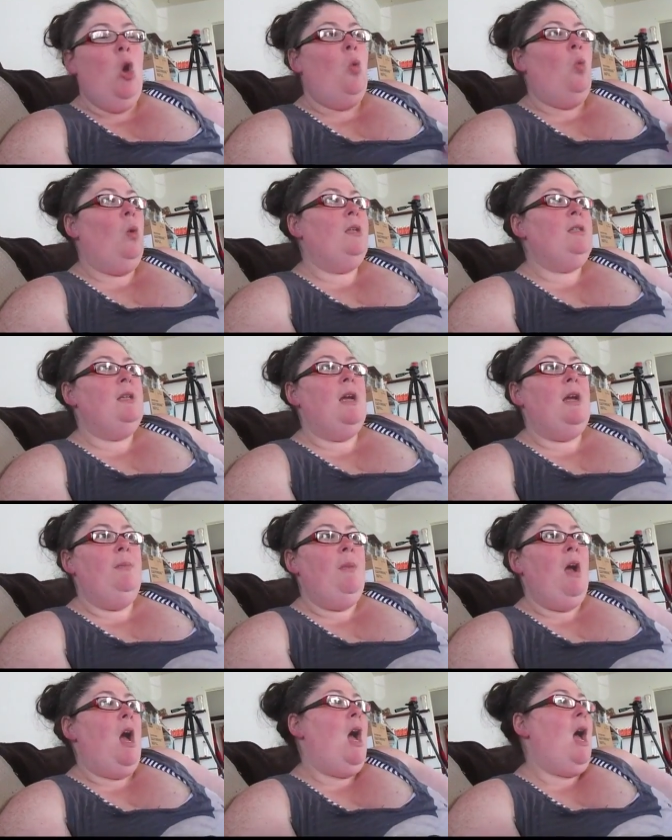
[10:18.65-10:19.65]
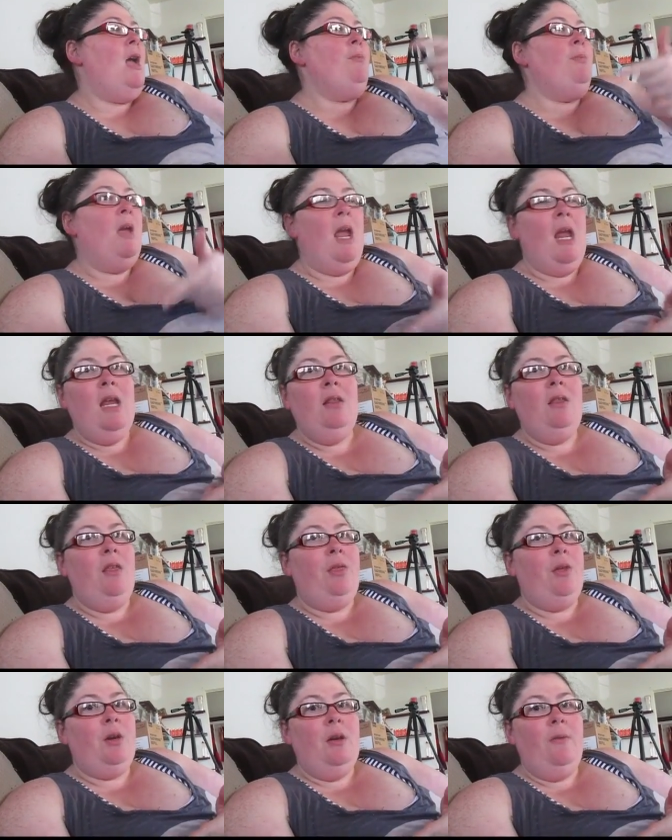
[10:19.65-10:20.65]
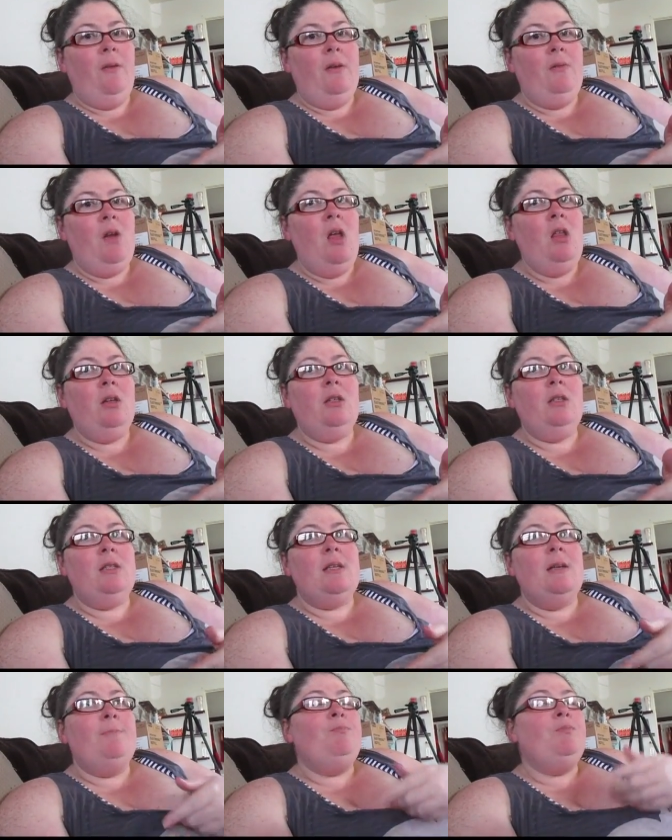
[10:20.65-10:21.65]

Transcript: One time, I paid the $35